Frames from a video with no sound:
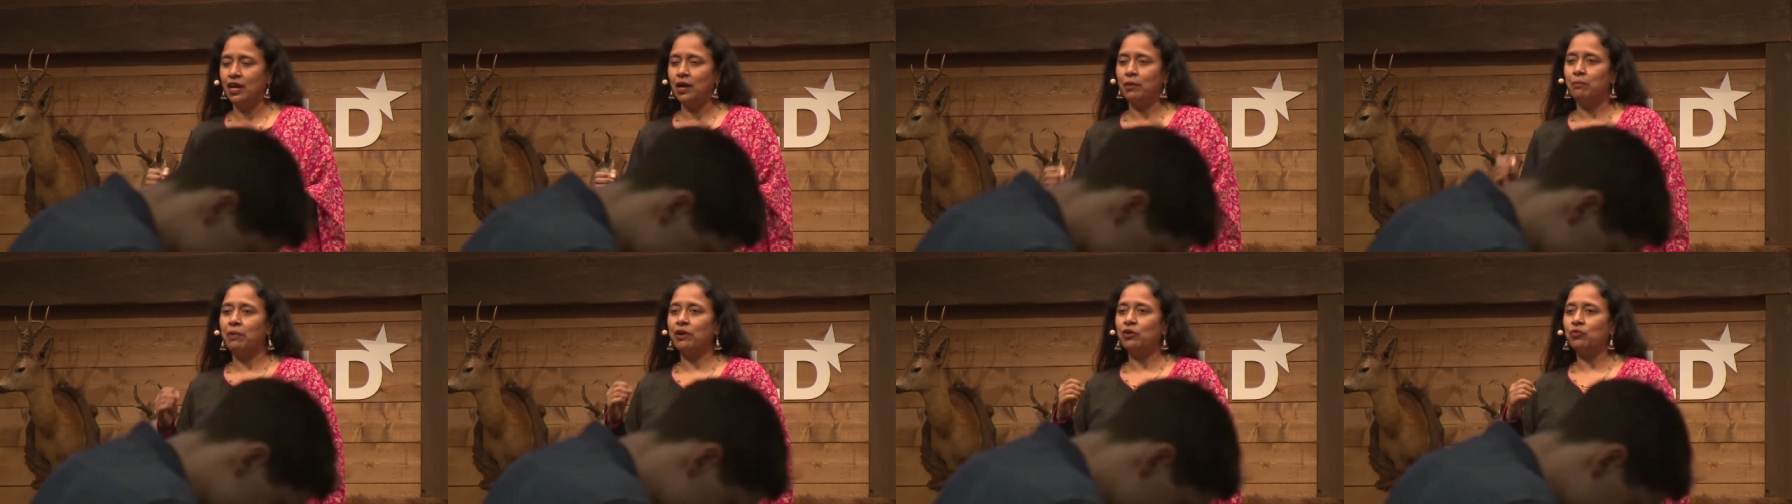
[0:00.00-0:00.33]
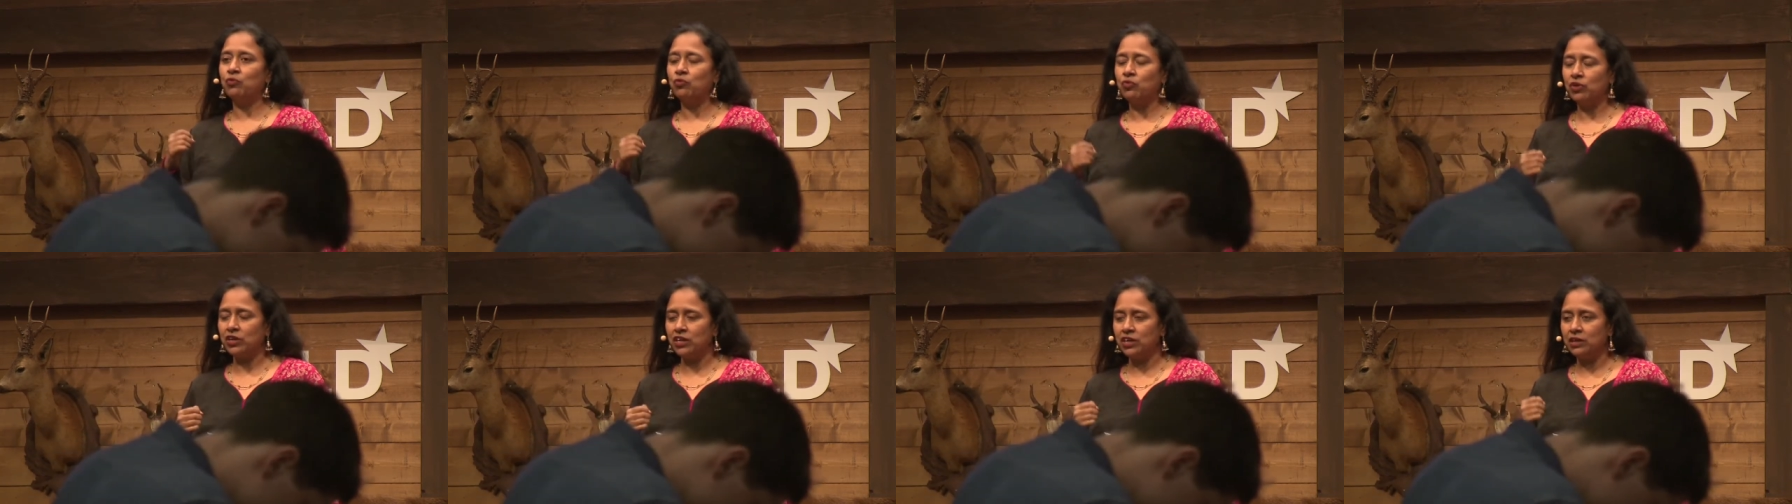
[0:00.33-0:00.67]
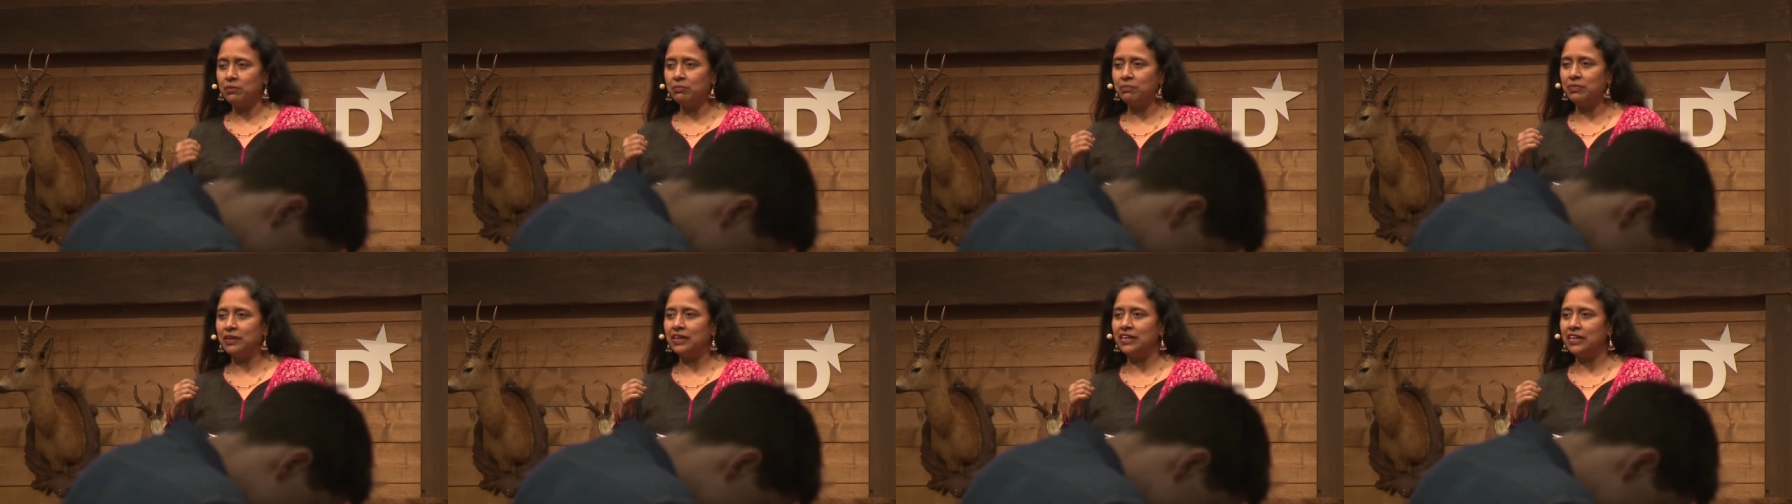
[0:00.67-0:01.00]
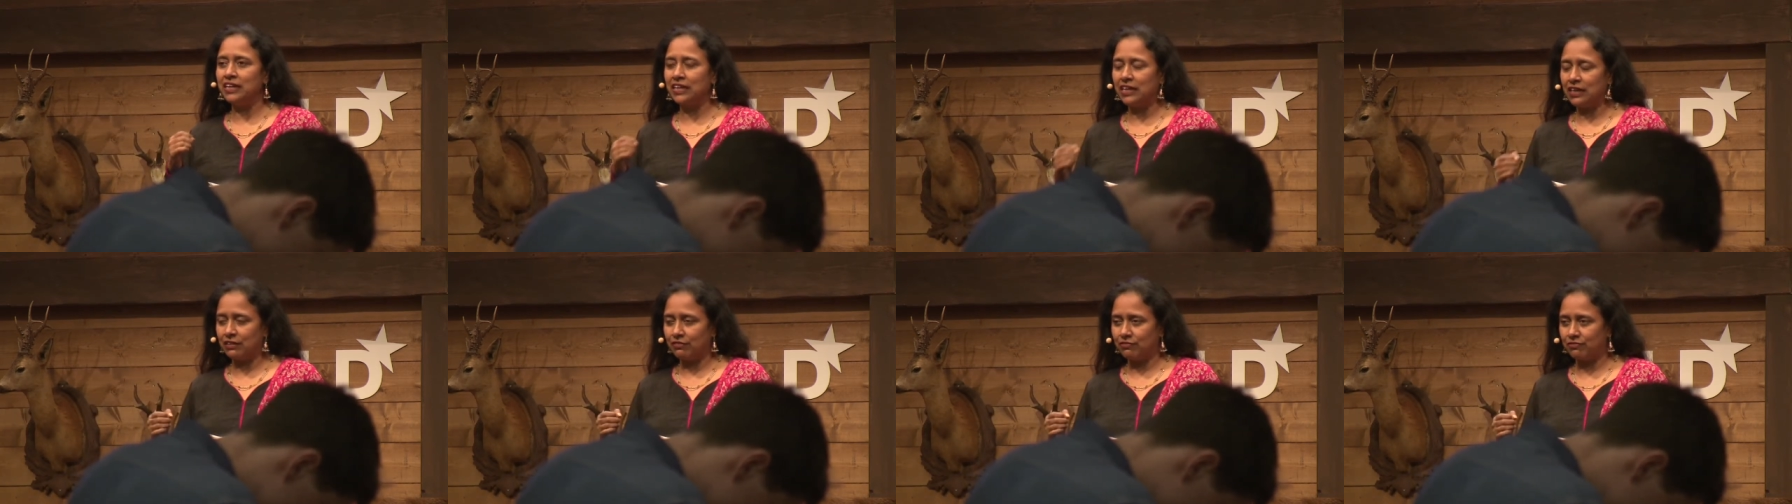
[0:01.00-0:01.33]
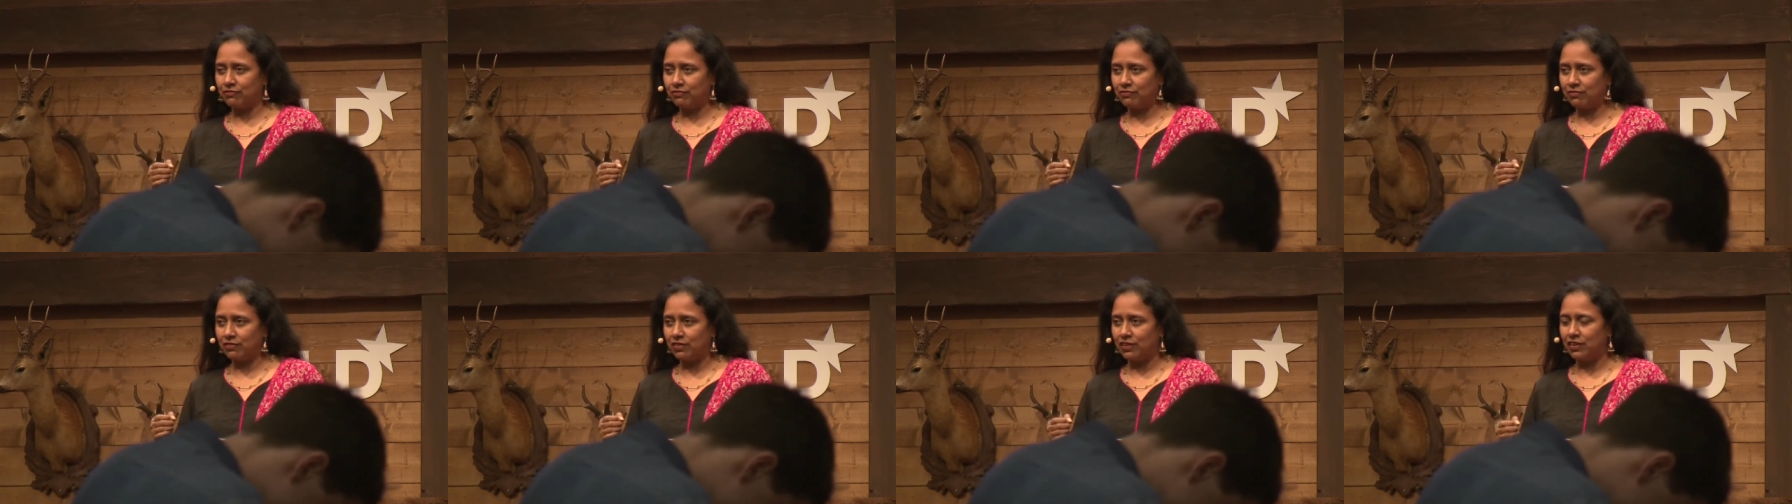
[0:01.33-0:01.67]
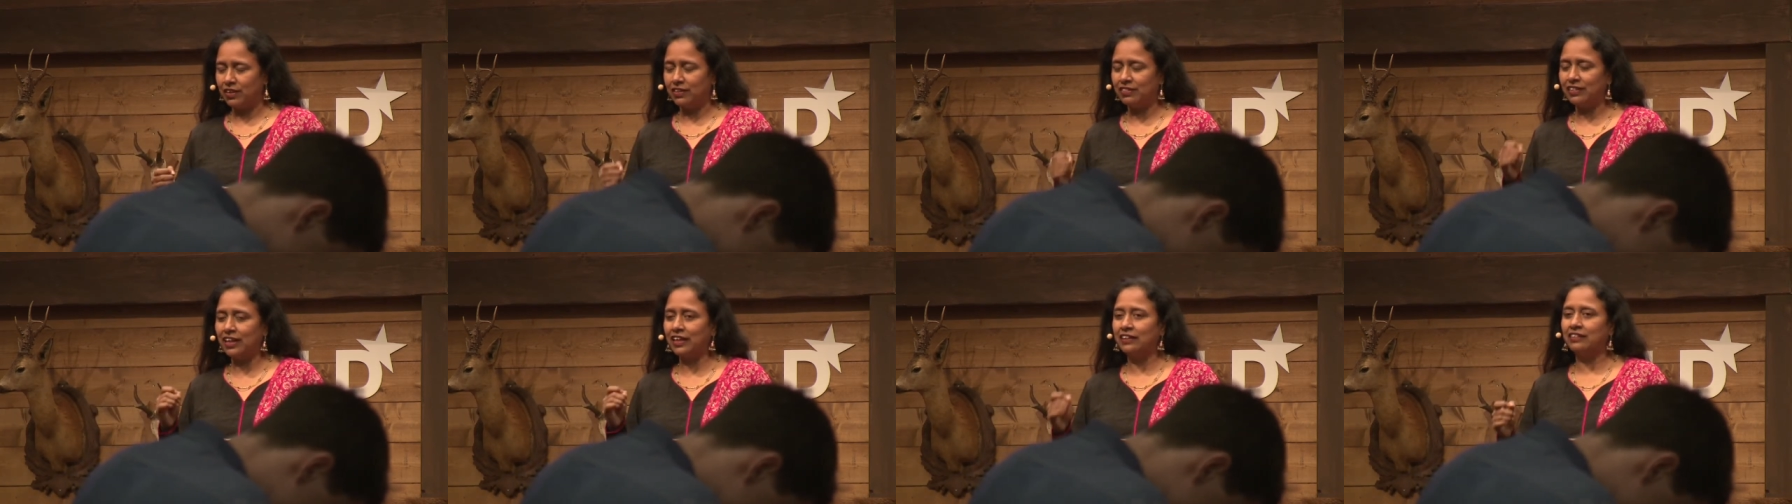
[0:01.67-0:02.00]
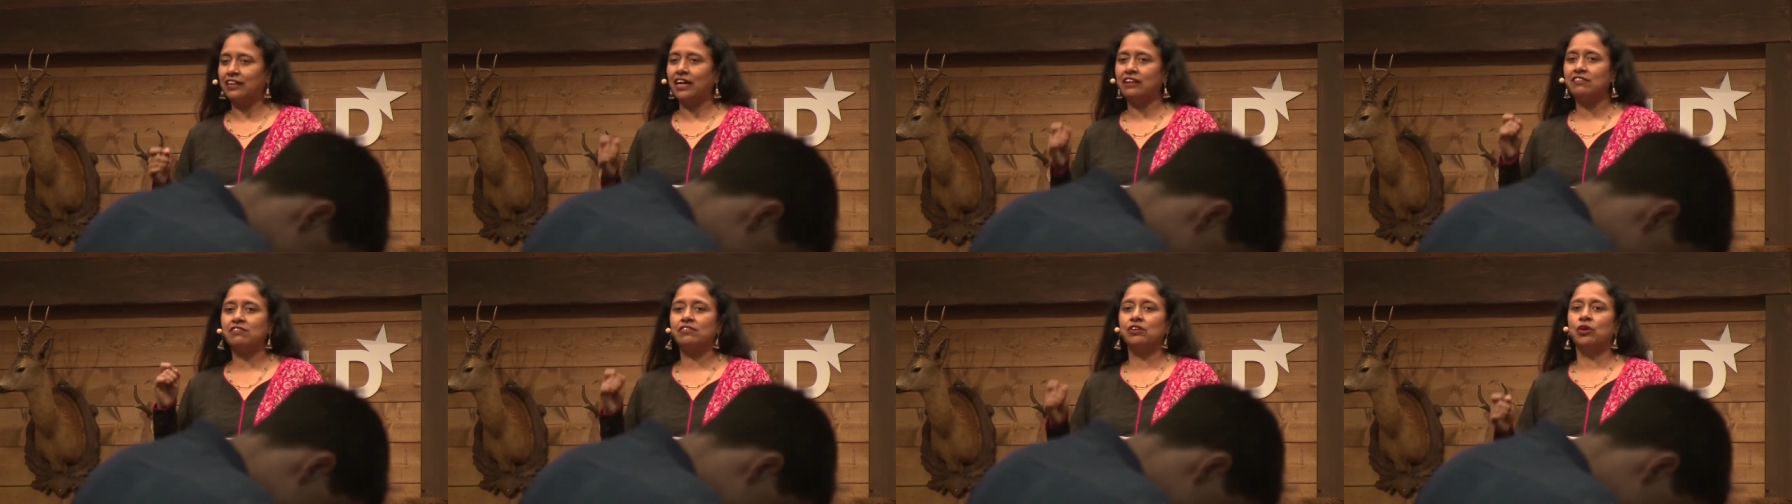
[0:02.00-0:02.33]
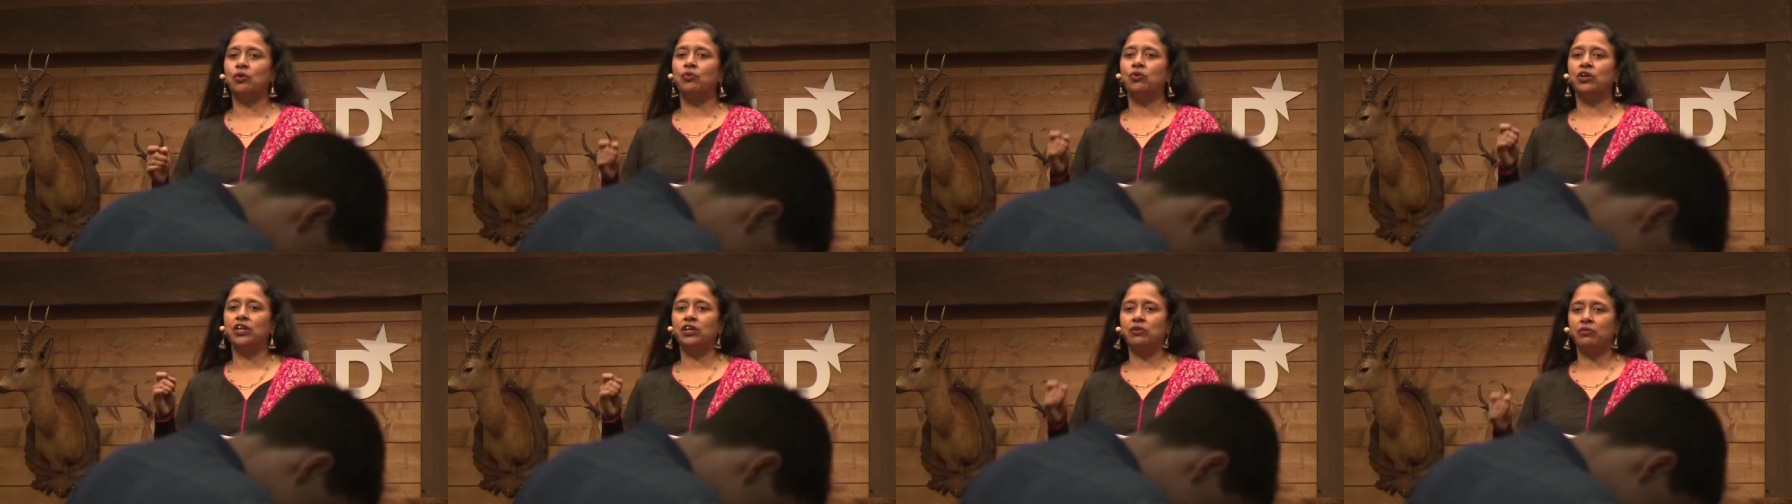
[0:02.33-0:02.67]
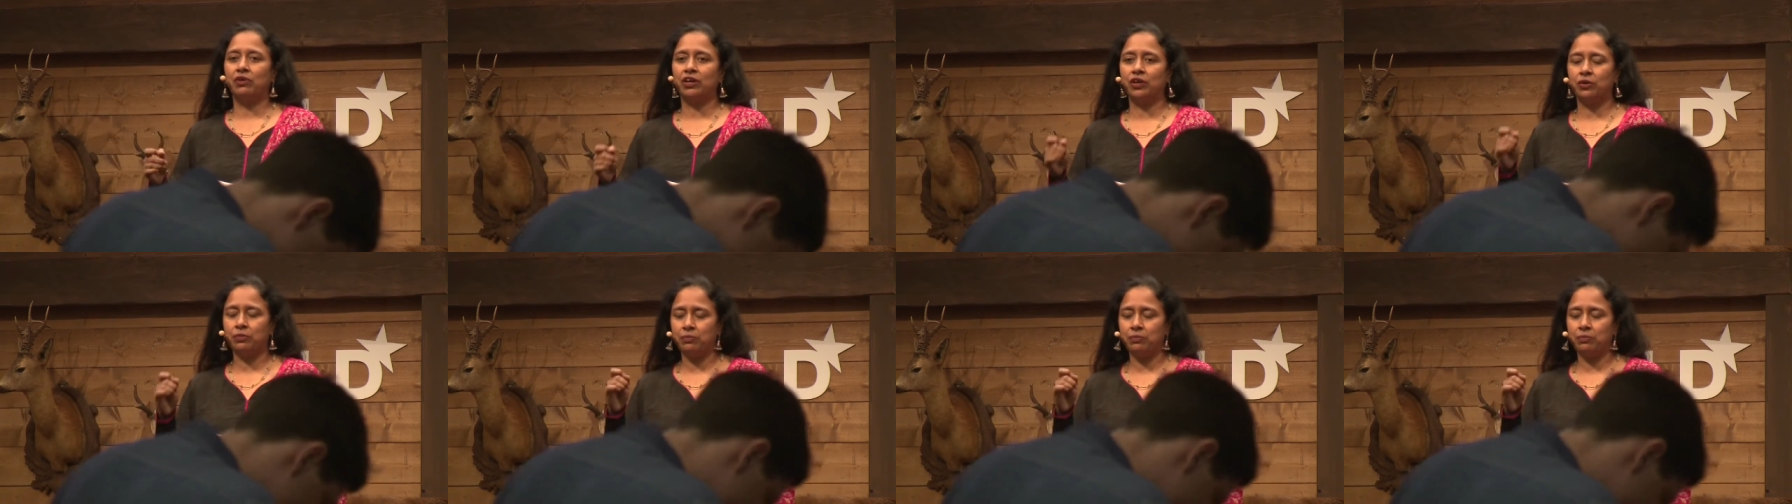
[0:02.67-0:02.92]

But we believe that that's the only way to